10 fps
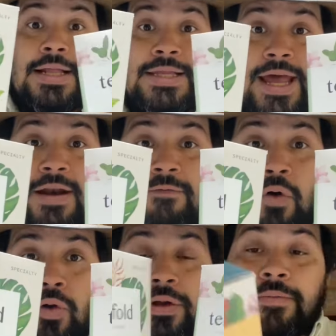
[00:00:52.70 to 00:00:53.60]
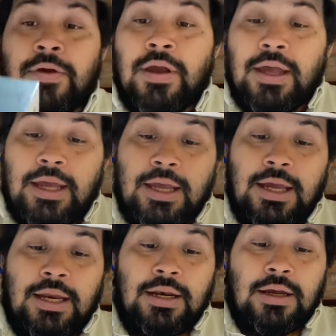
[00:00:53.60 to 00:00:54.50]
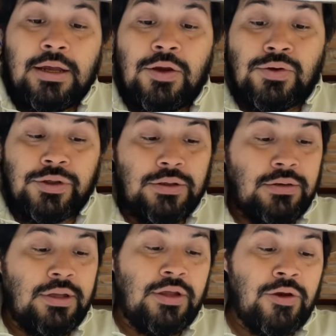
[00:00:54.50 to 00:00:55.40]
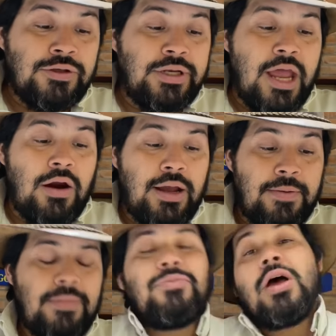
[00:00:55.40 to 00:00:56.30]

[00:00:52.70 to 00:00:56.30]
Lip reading: Tenfold in Houston, in the Houston area.